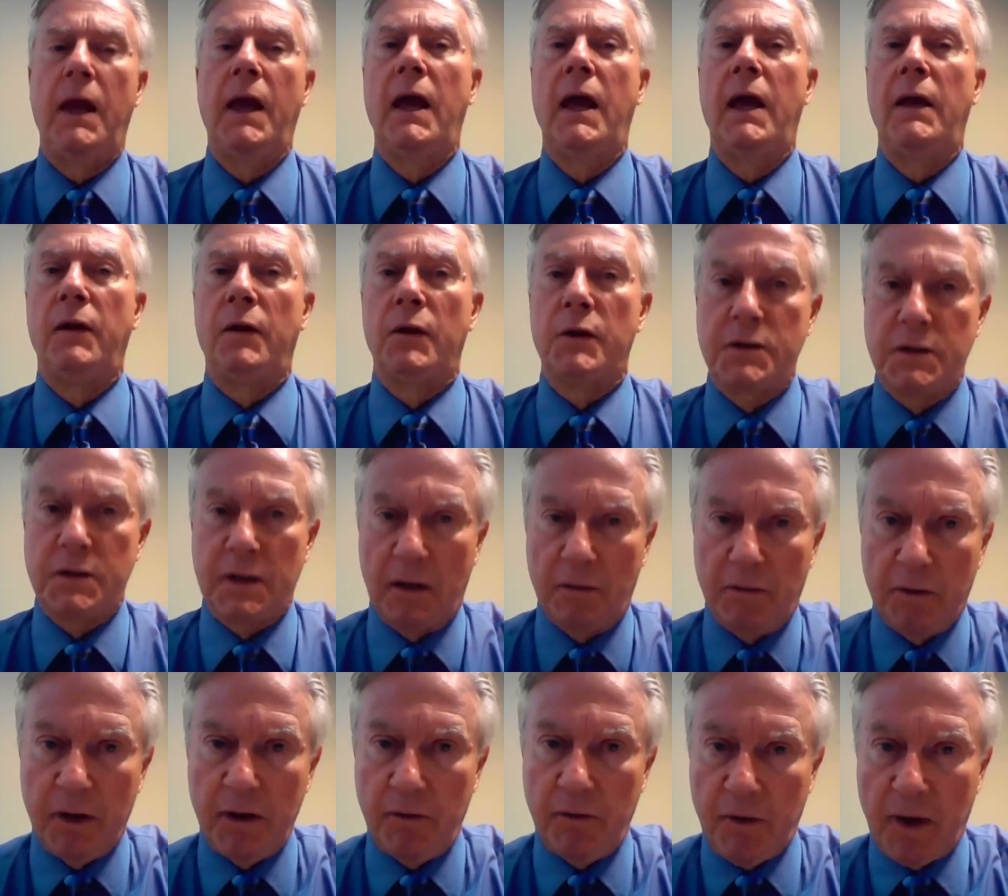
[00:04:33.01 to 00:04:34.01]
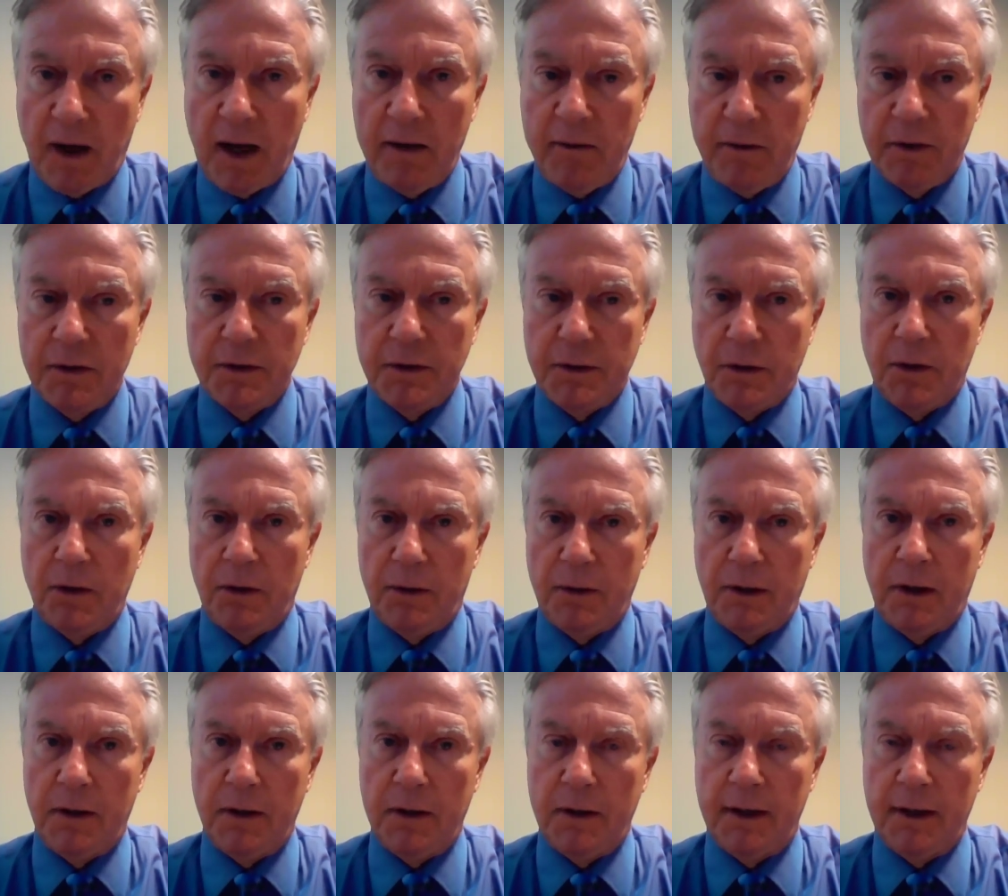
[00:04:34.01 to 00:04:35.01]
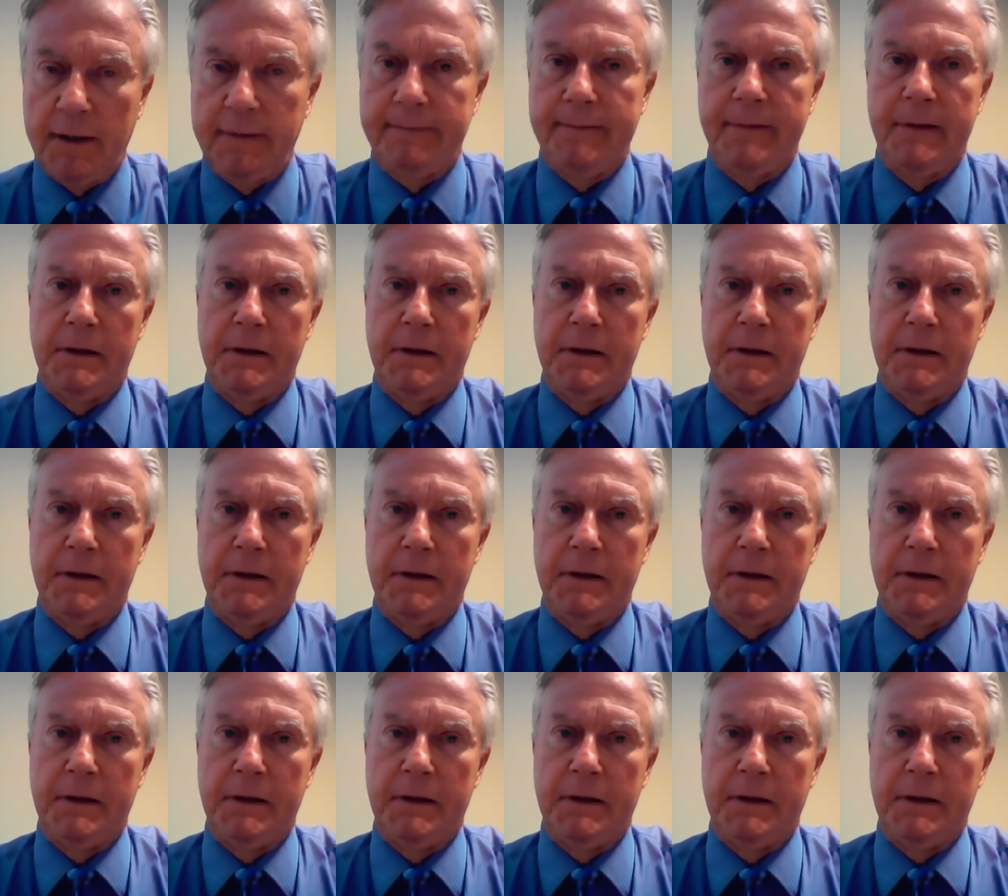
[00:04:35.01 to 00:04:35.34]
And they're seventy-five years old, aren't they?